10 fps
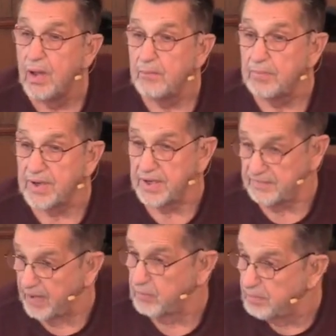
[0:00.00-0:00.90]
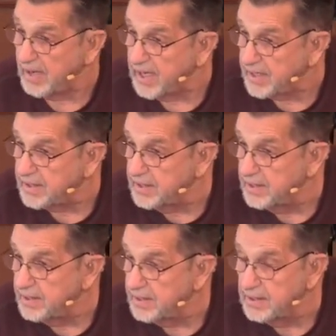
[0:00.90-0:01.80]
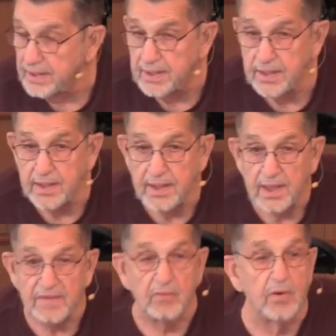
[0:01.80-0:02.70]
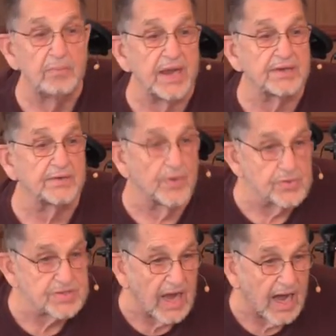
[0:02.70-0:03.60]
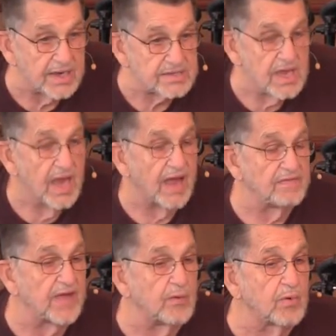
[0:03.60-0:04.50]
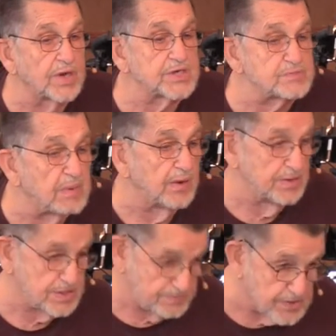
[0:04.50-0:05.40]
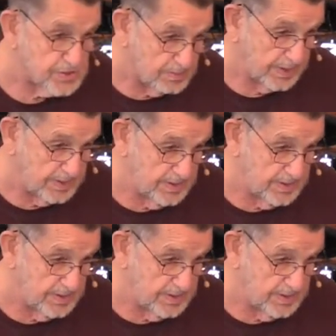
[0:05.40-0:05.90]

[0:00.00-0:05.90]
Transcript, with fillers: But they were big. They were big to those guys, and they were experienced fishermen.